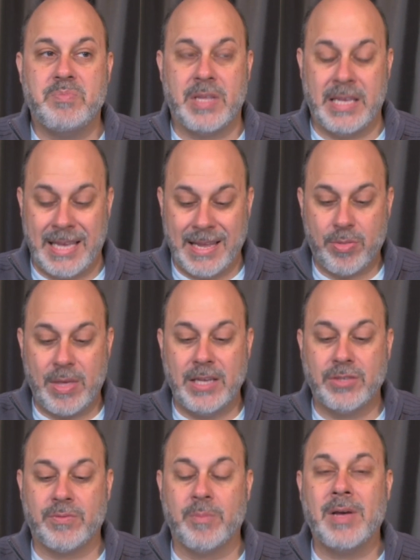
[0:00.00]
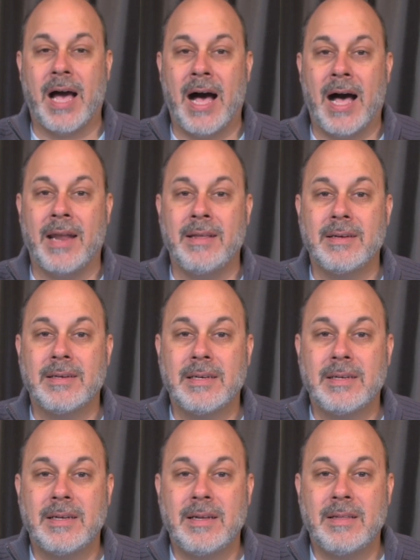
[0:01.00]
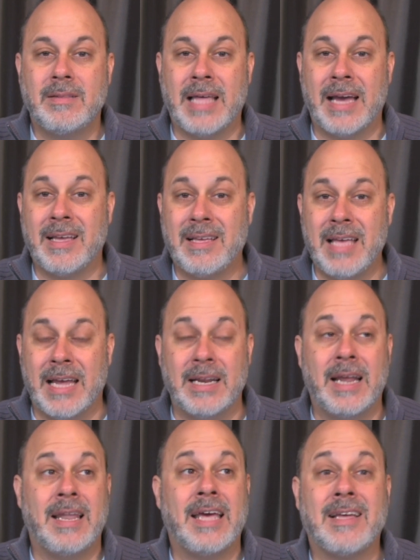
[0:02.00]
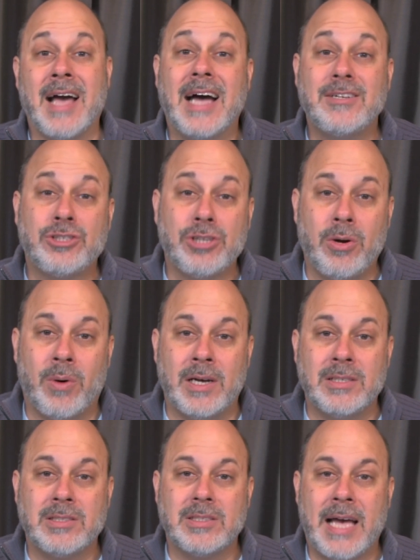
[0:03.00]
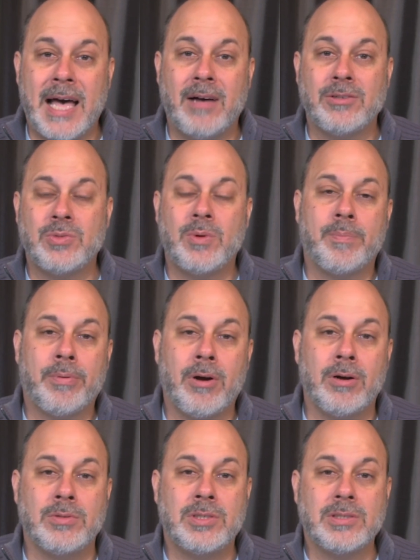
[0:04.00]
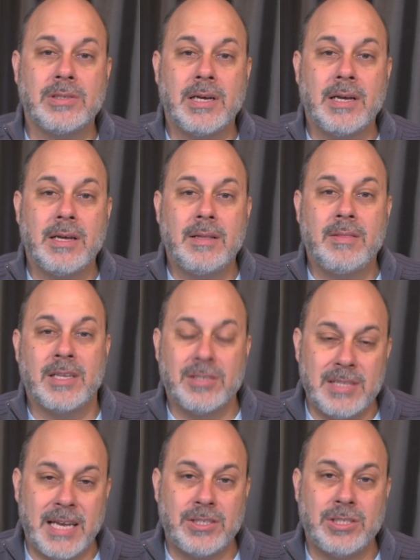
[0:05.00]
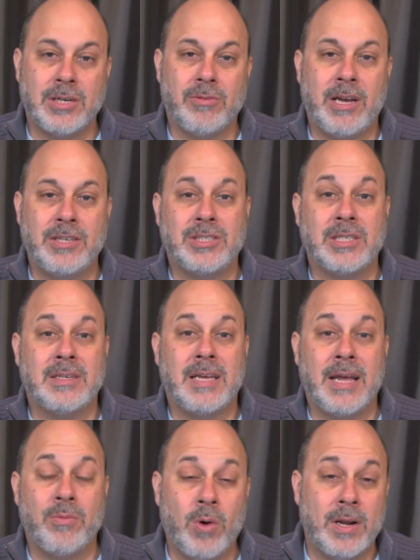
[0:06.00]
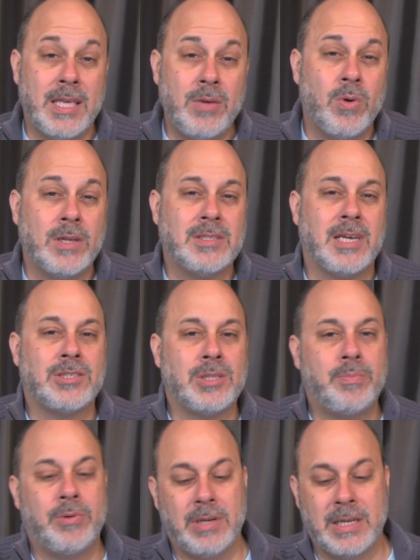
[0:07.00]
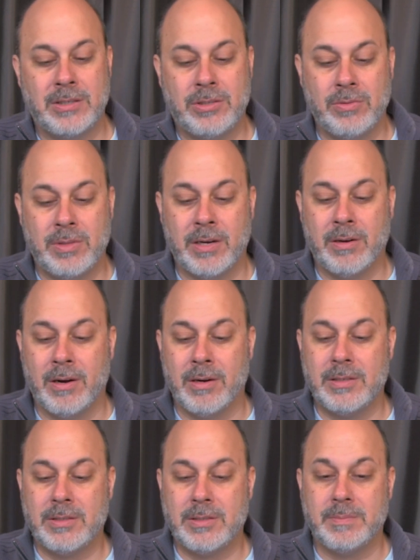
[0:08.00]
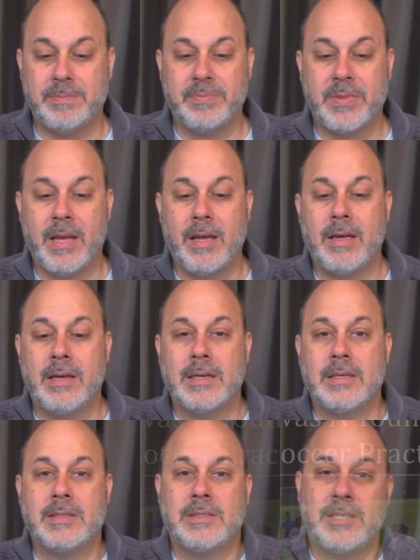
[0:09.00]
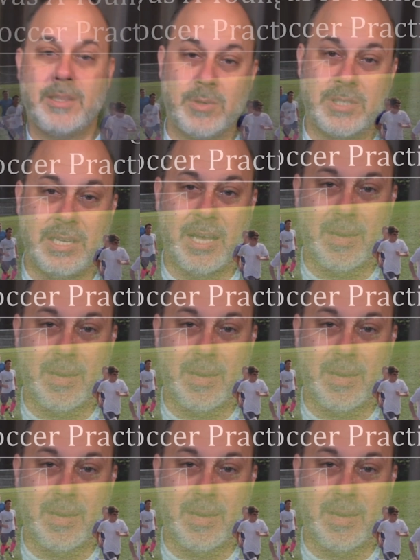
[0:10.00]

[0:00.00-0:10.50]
get things from God that and, and let God show us how to approach this next generation and what he wants us to put into their hearts. See, there was a young